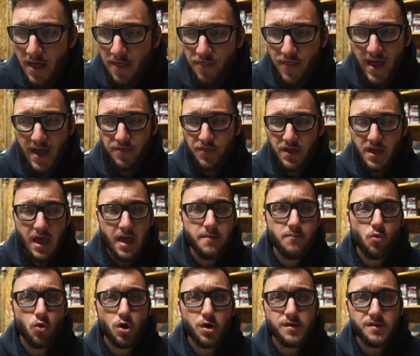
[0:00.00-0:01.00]
that the
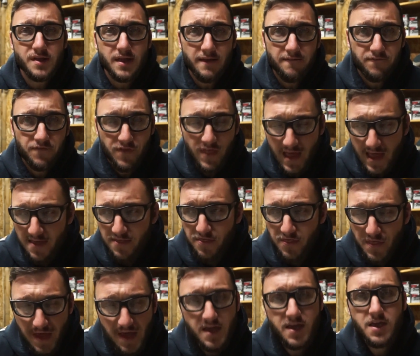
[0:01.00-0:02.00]
game wardens, if they
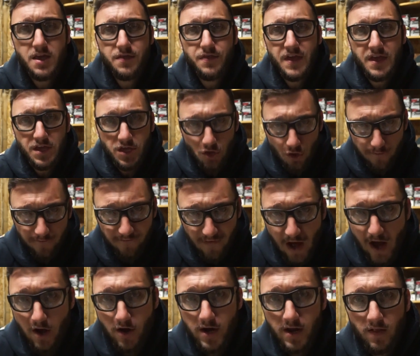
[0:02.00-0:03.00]
think that you're
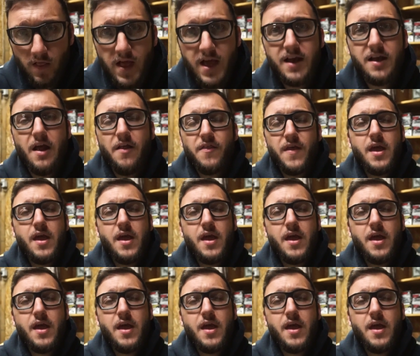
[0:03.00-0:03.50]
firing lead,